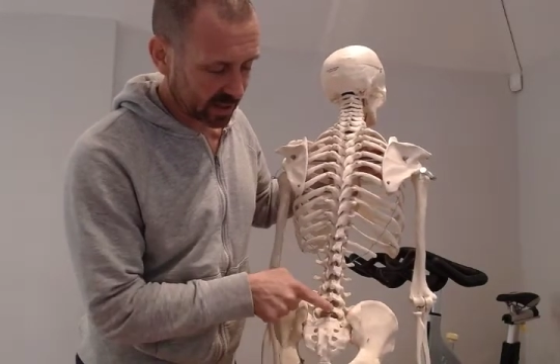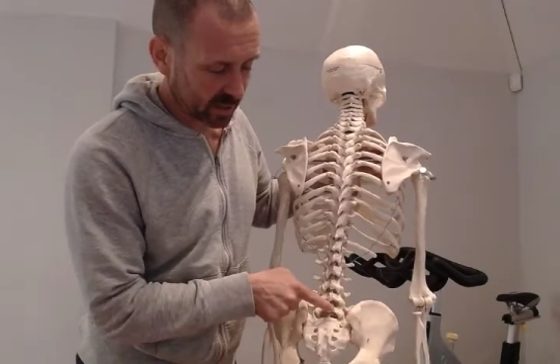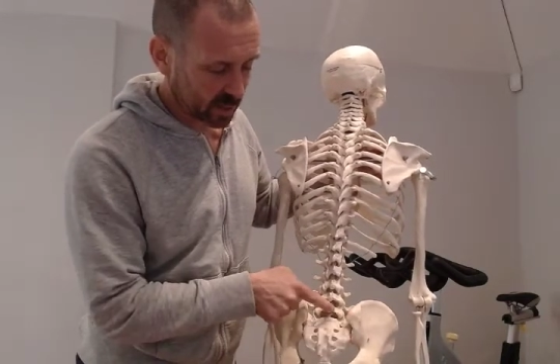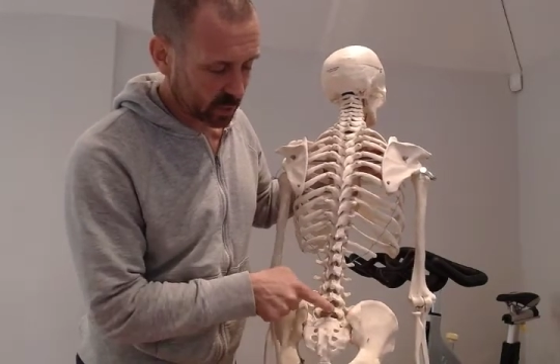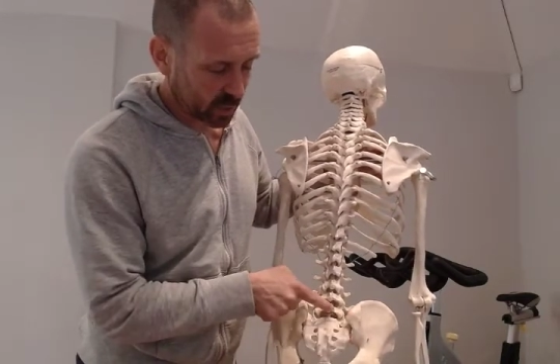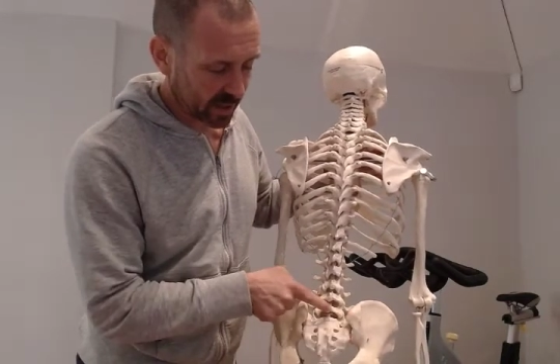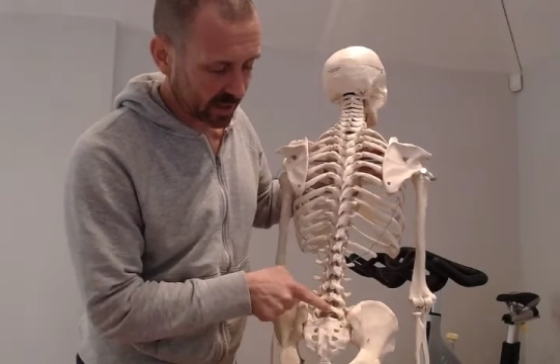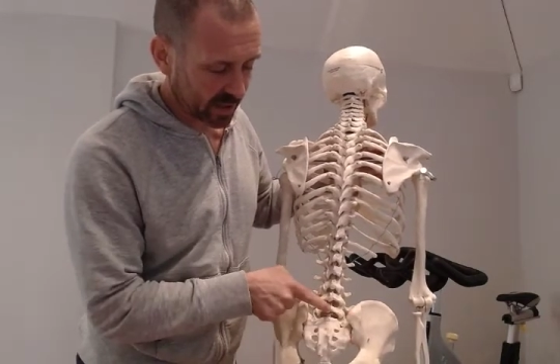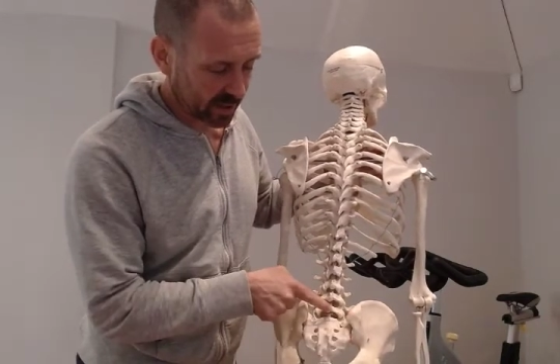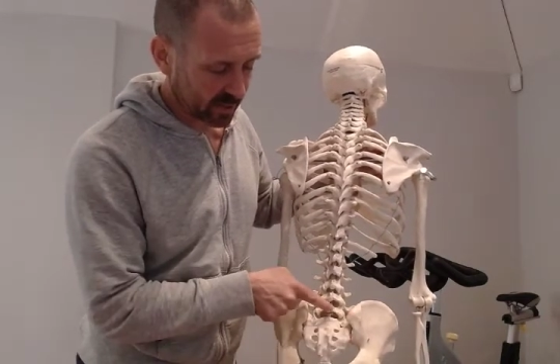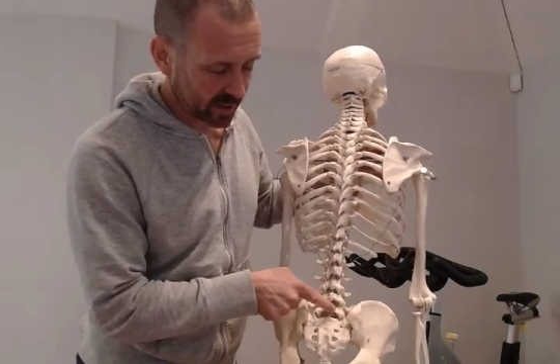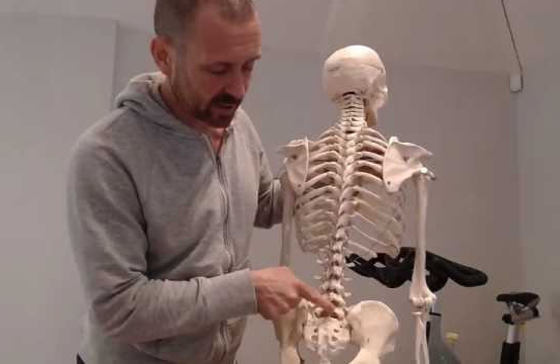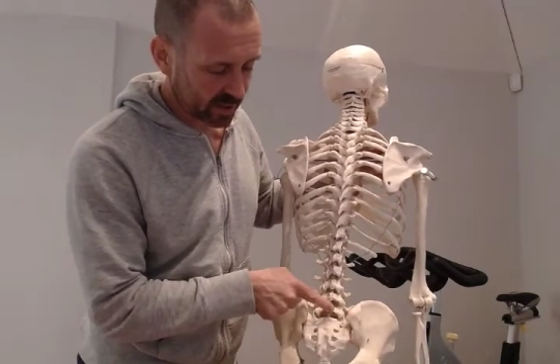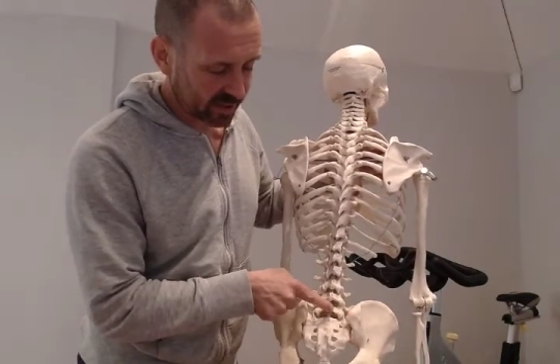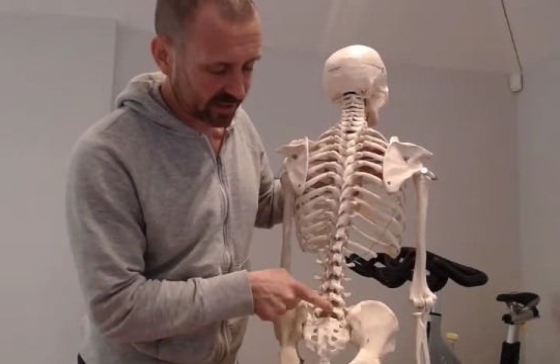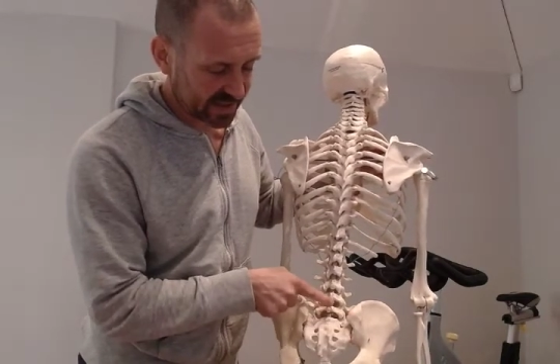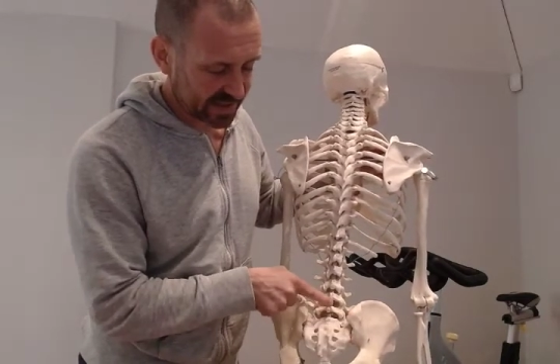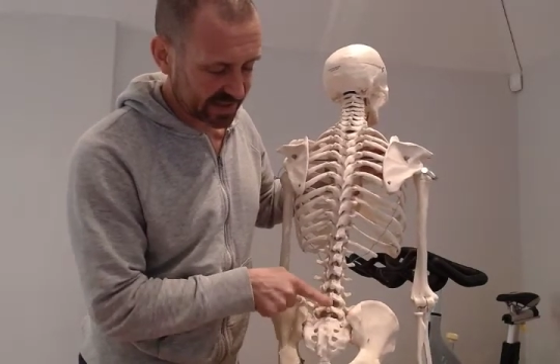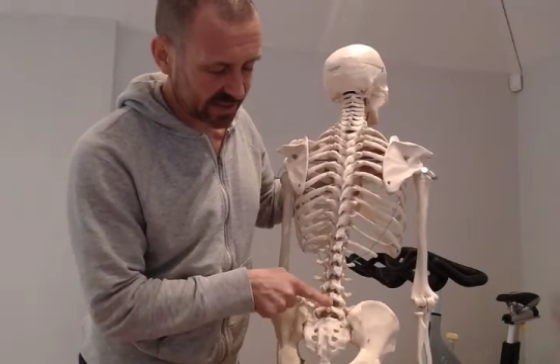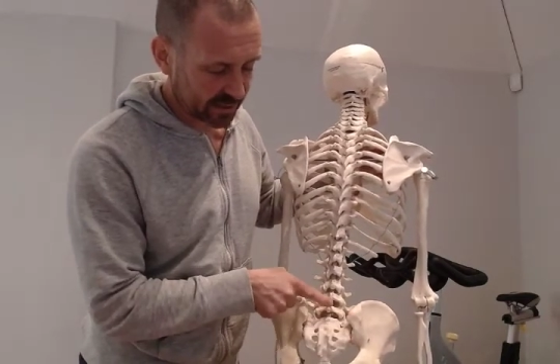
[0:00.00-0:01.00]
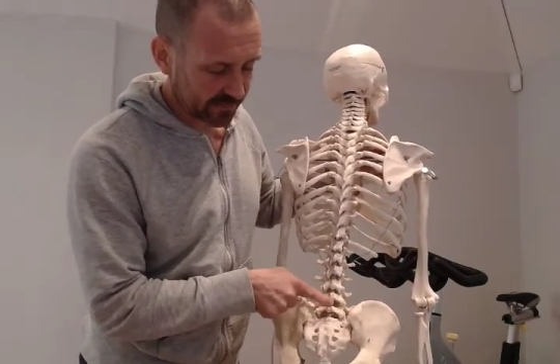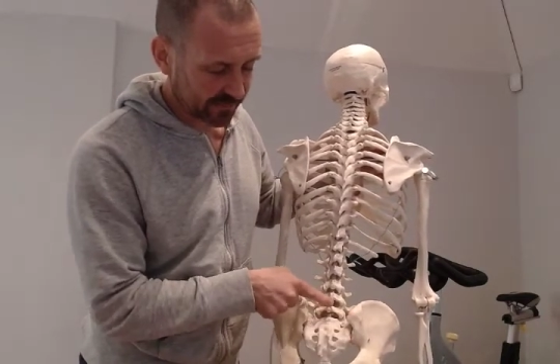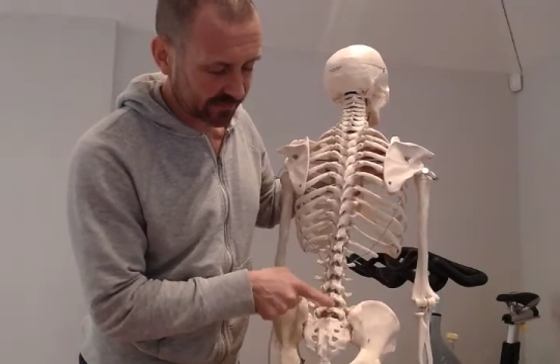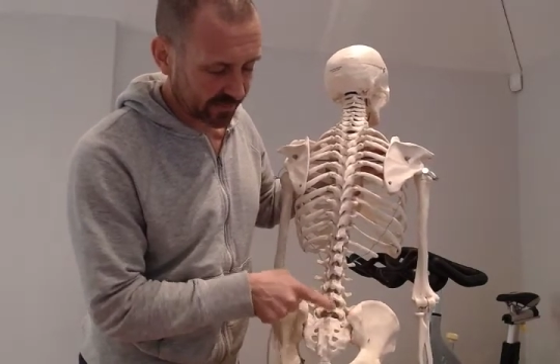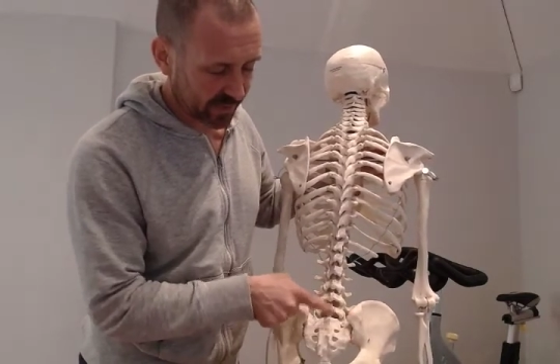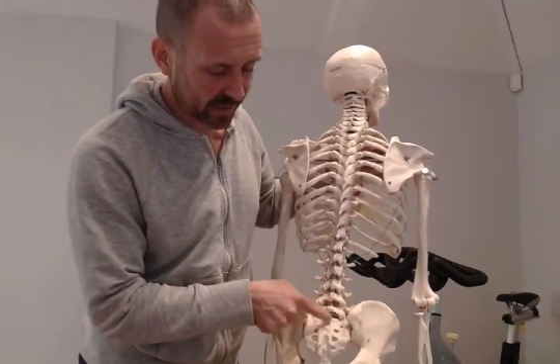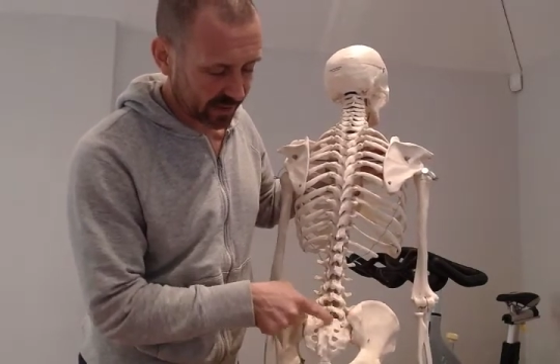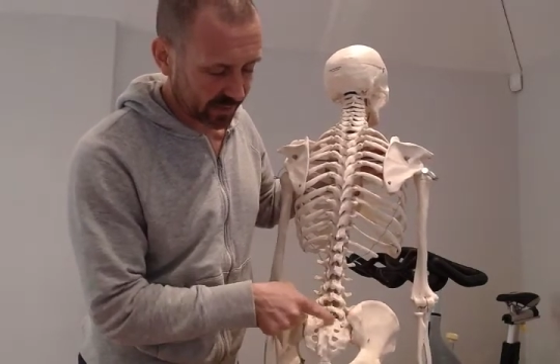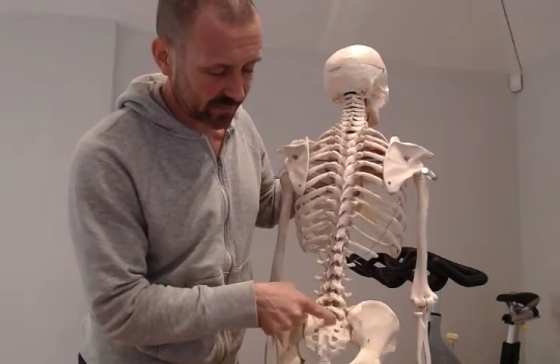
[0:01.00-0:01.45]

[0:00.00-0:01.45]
and where we call this L5,